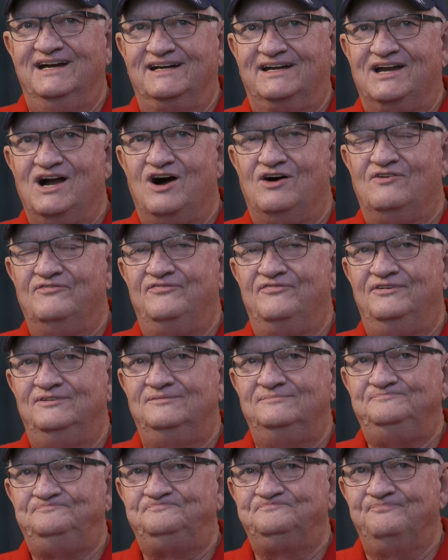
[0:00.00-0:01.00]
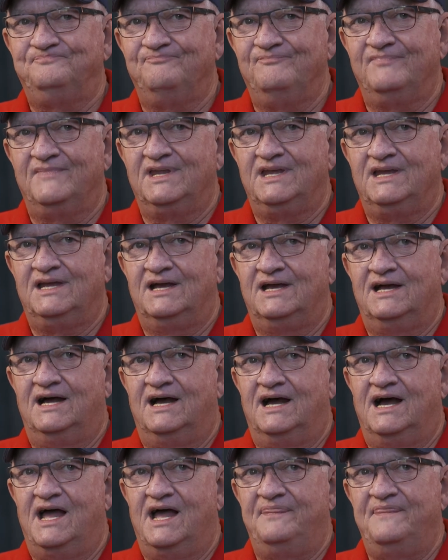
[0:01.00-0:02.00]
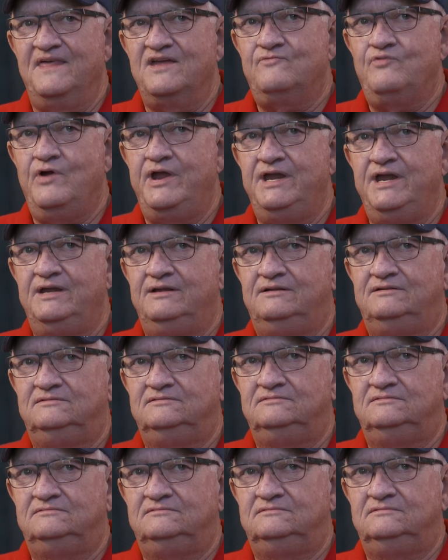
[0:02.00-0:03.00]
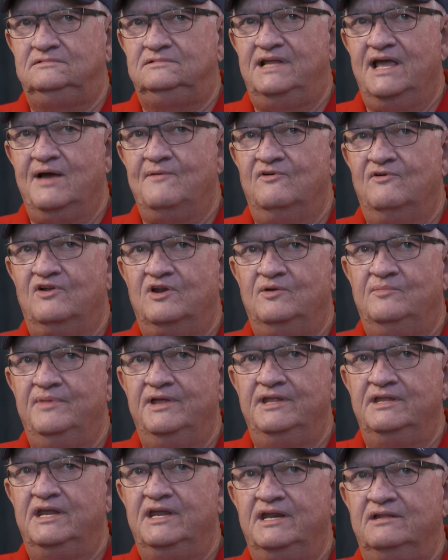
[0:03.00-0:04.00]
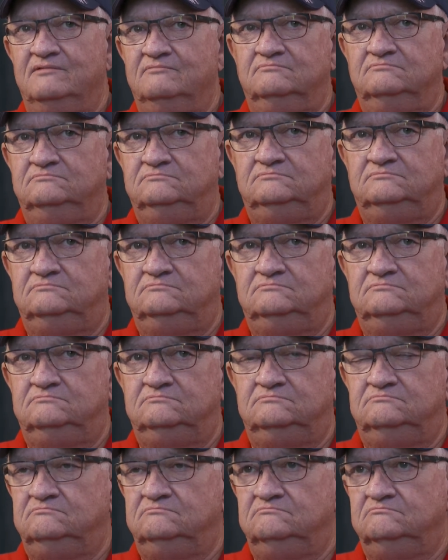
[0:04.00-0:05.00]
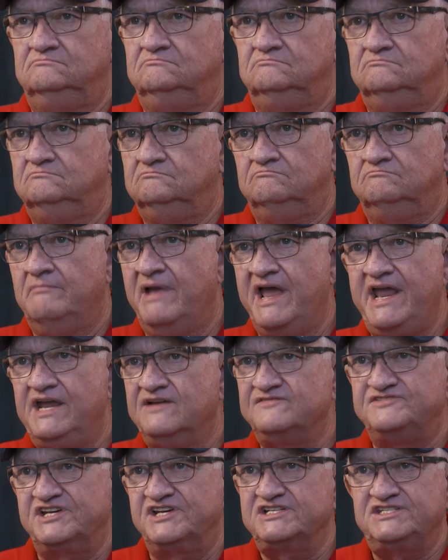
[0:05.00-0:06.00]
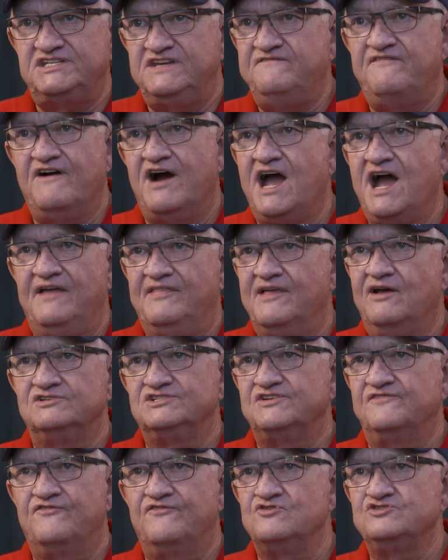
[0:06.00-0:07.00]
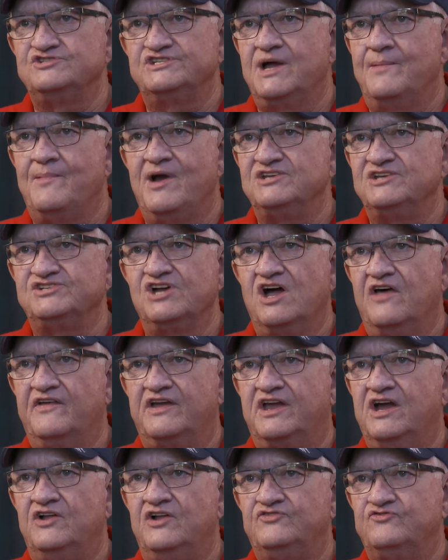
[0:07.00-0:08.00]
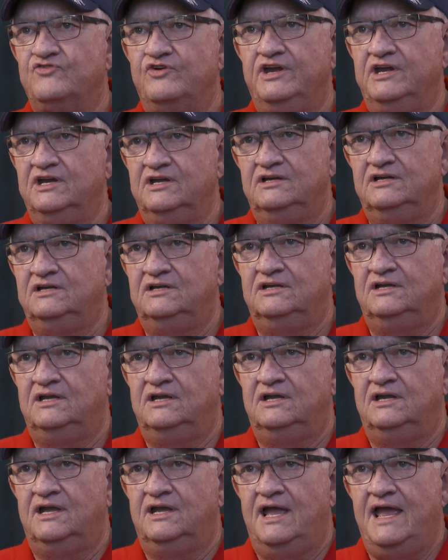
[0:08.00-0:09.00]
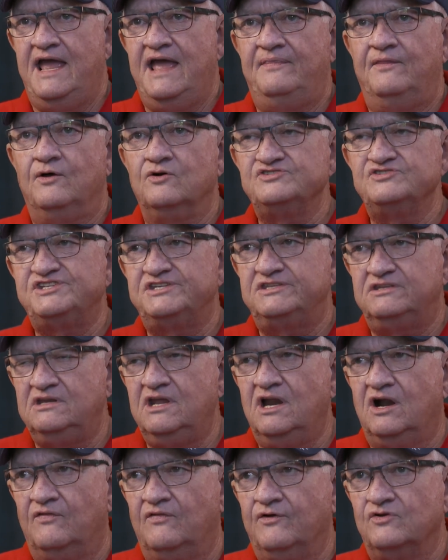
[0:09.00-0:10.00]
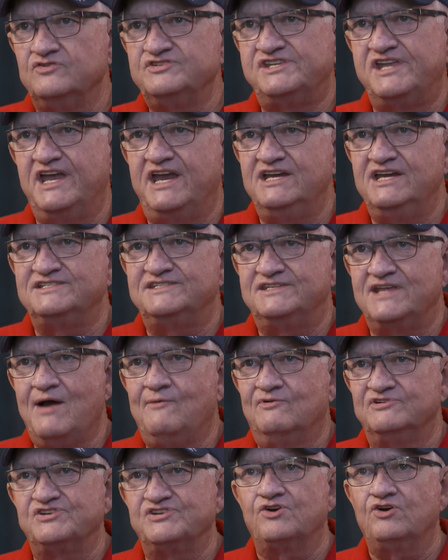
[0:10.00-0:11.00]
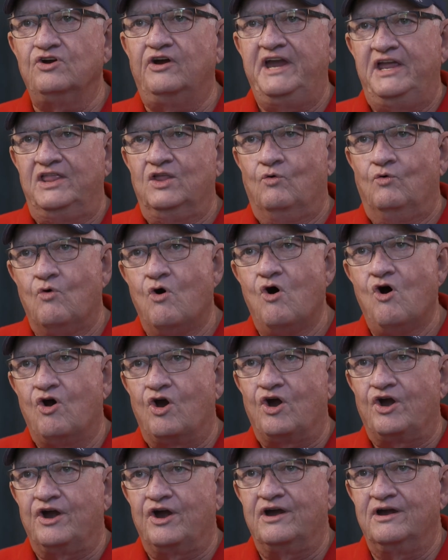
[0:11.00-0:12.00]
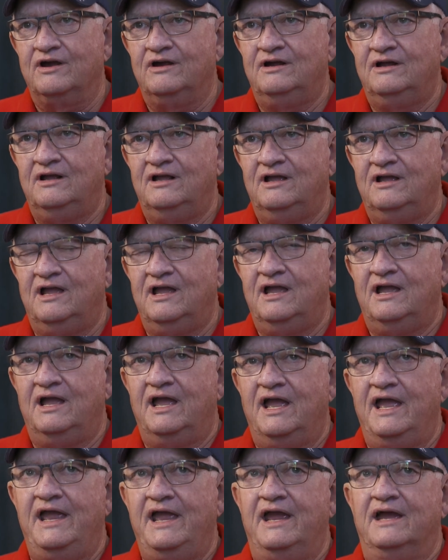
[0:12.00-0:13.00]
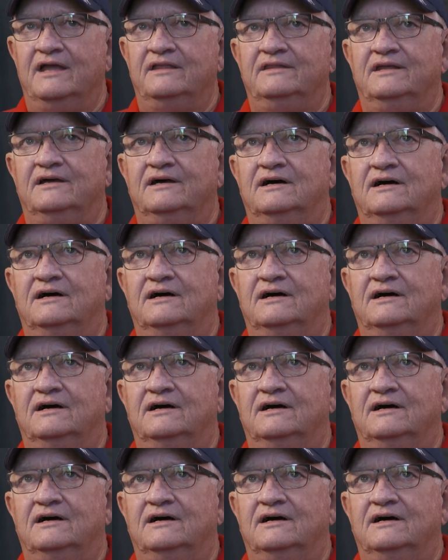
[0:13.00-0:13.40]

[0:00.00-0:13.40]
Gulf, I think that would have been in May of '65. That was the first time I saw the country. And those days, that was early in the war, and